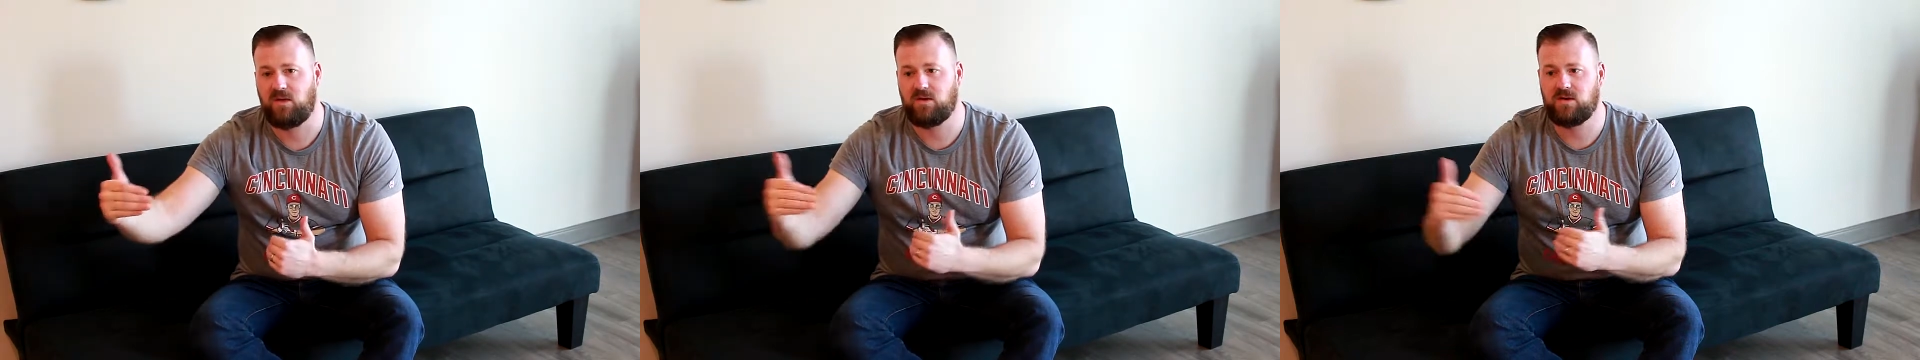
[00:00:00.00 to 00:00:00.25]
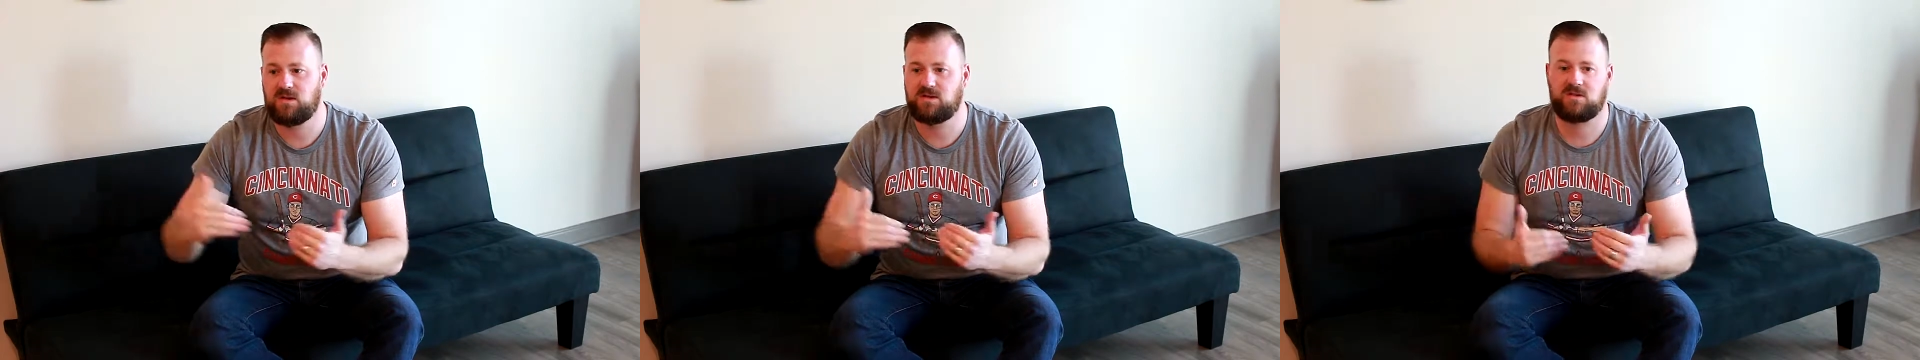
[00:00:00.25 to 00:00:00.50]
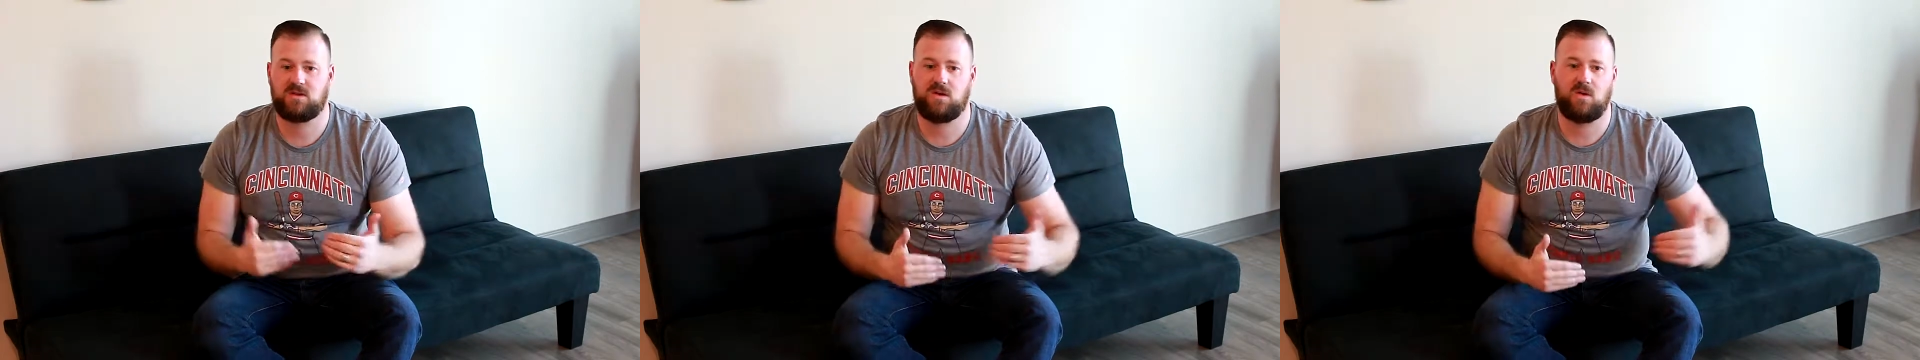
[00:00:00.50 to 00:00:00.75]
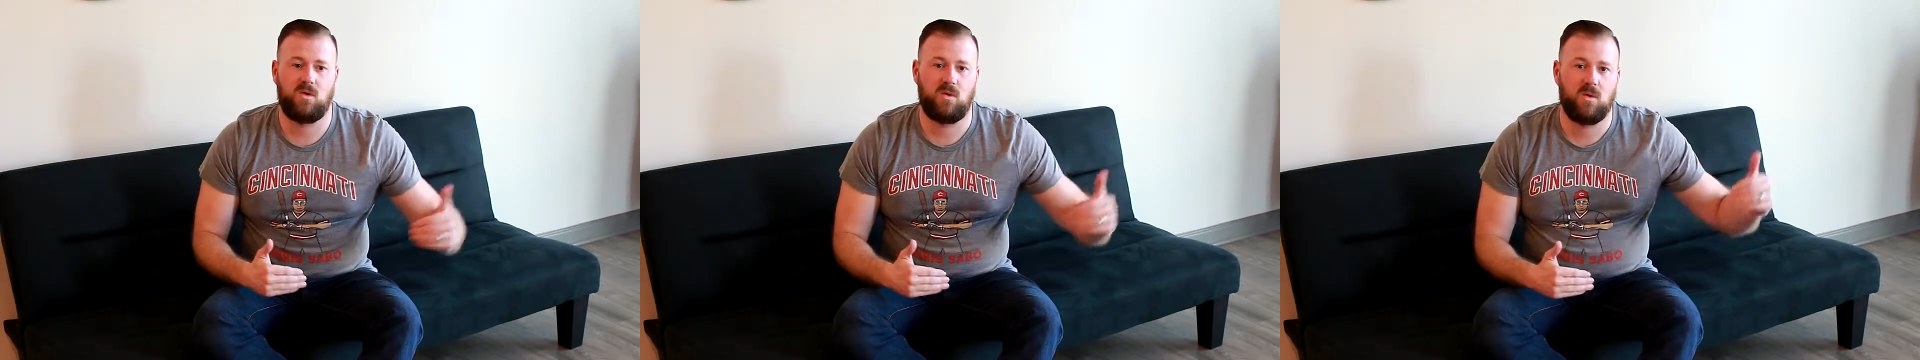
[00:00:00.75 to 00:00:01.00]
There is
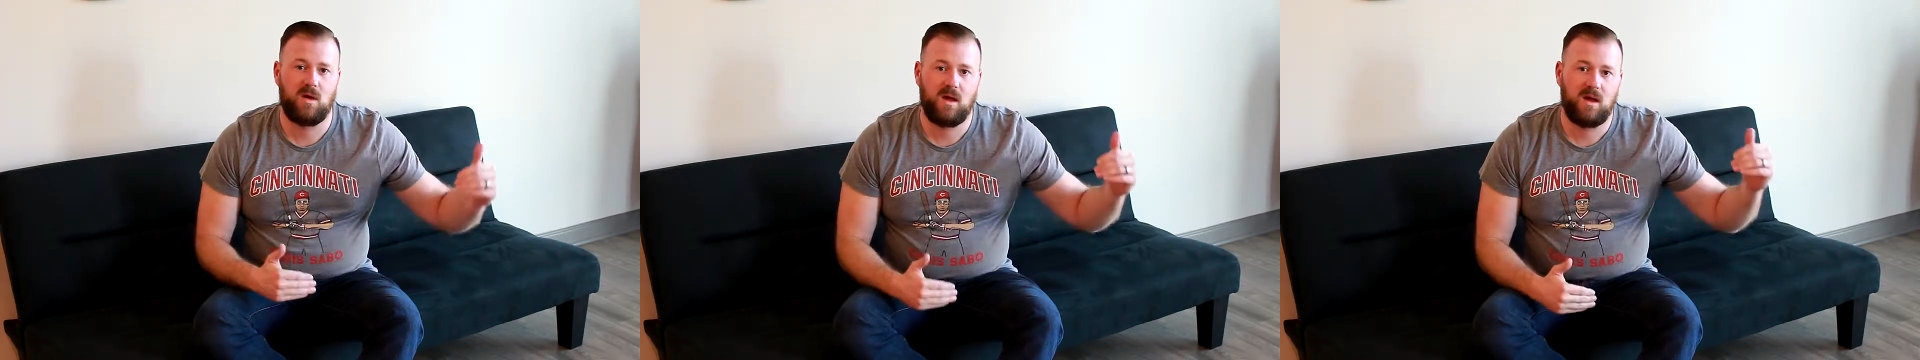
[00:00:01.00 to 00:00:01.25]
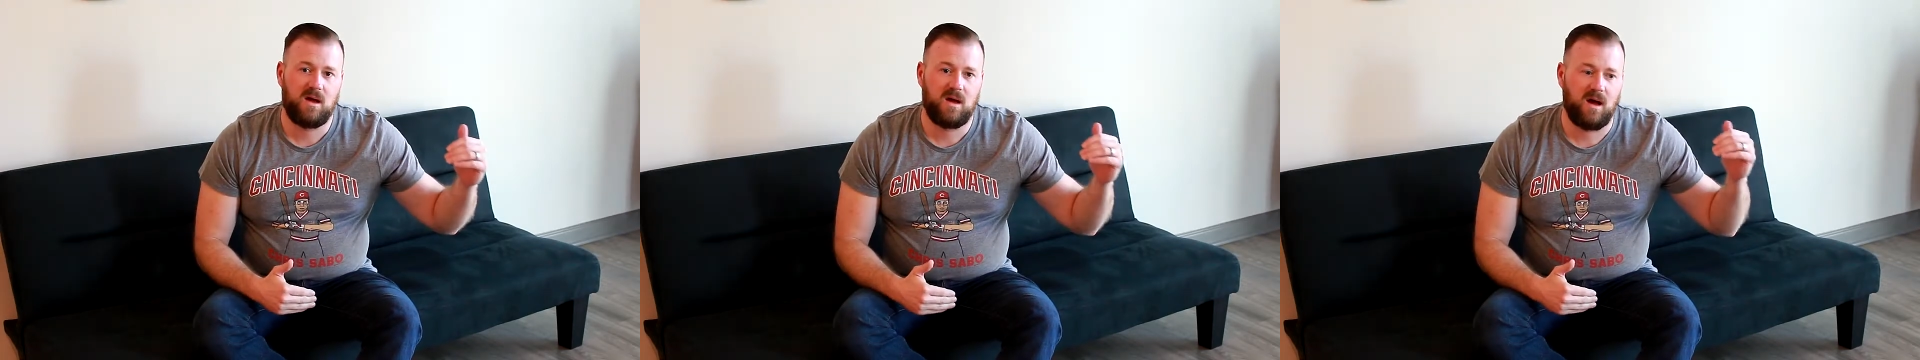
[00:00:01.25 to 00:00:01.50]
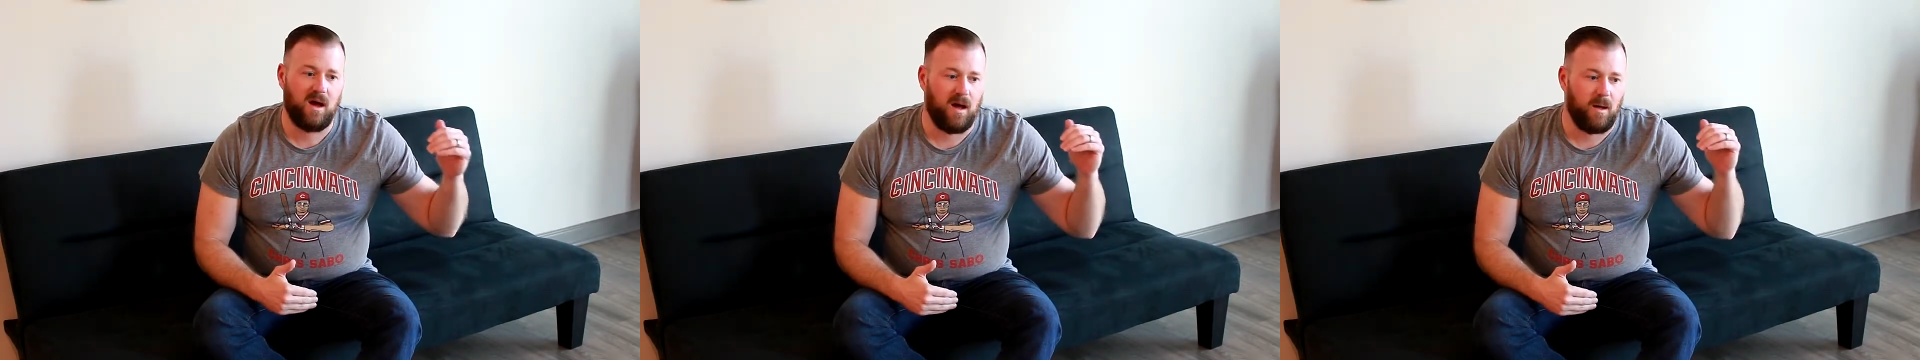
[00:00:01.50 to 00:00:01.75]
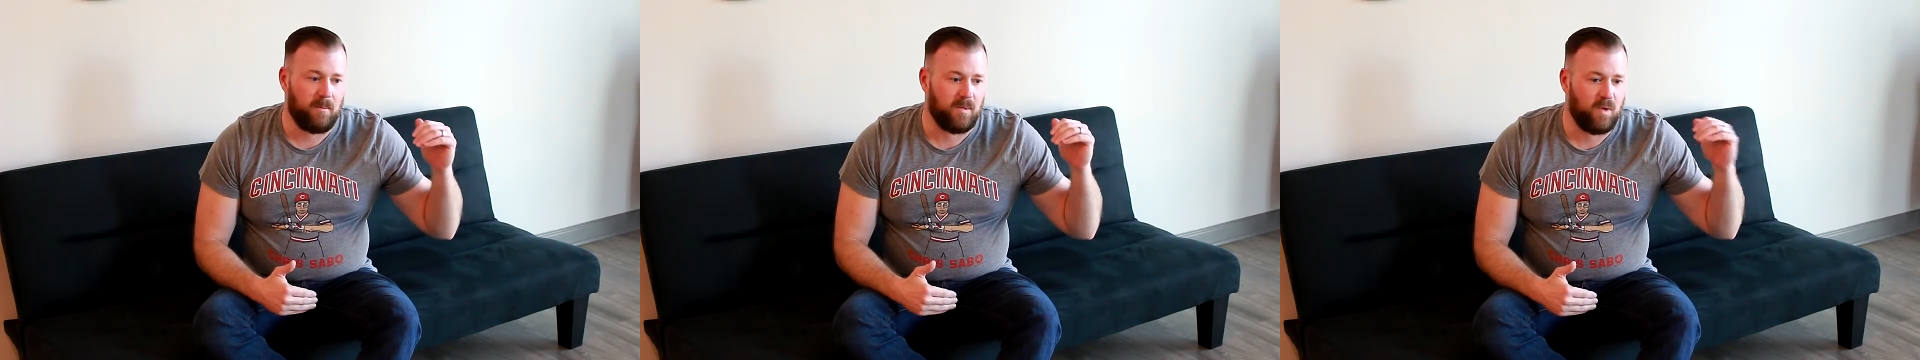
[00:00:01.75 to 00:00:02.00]
no
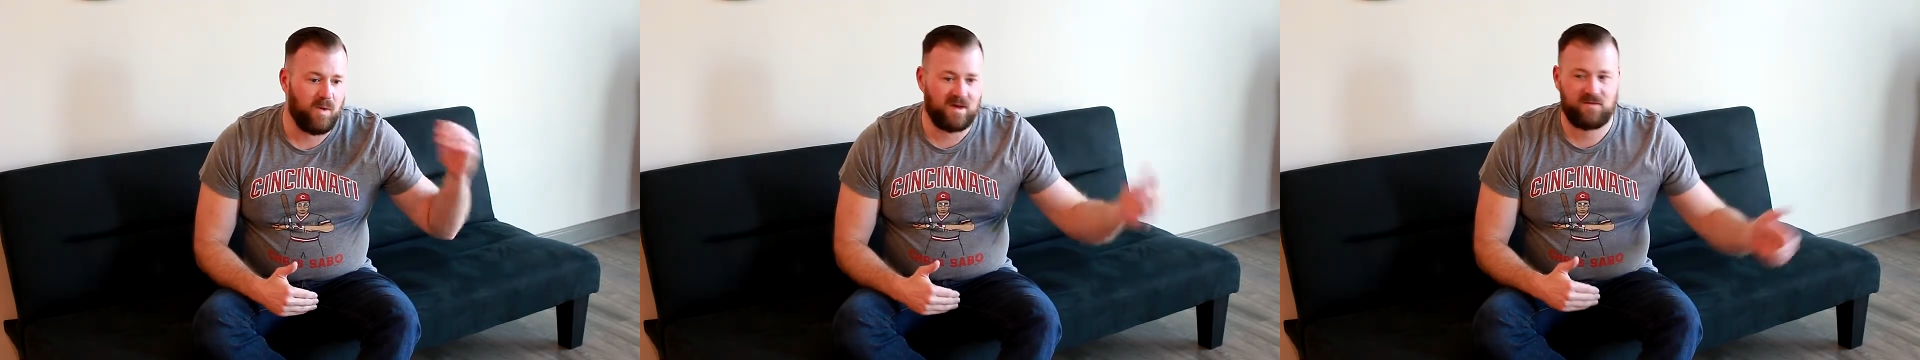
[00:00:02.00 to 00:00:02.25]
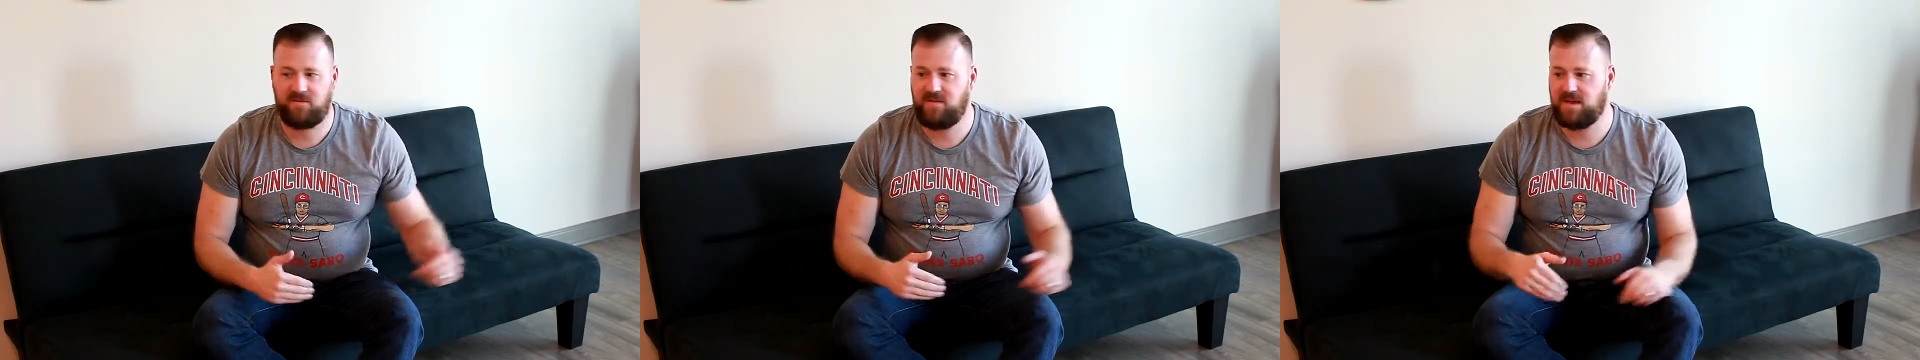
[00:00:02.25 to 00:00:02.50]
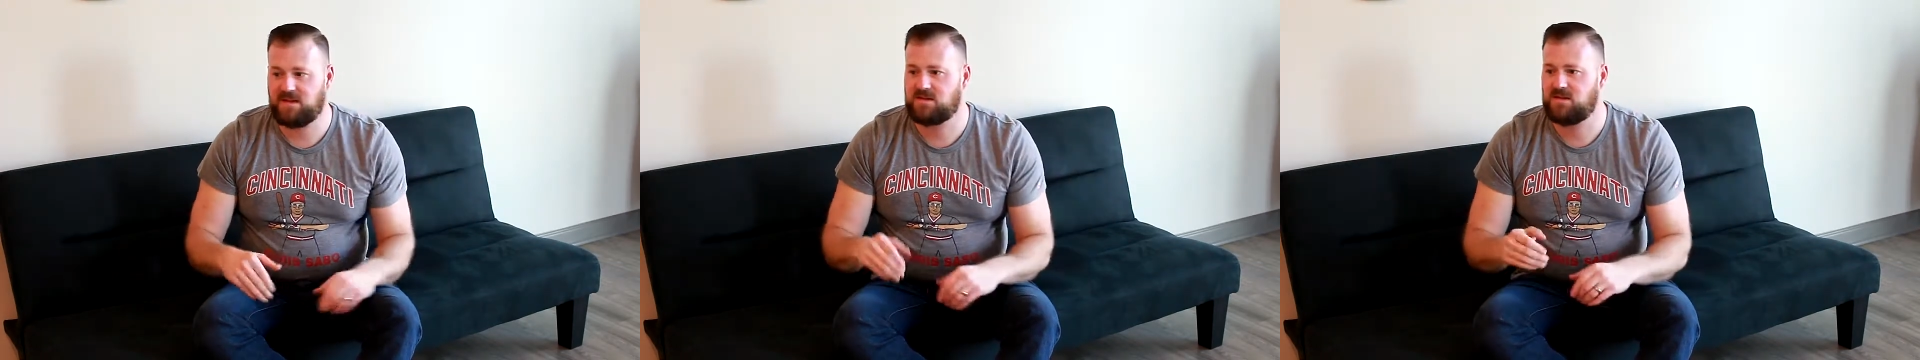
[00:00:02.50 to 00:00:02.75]
quick fix.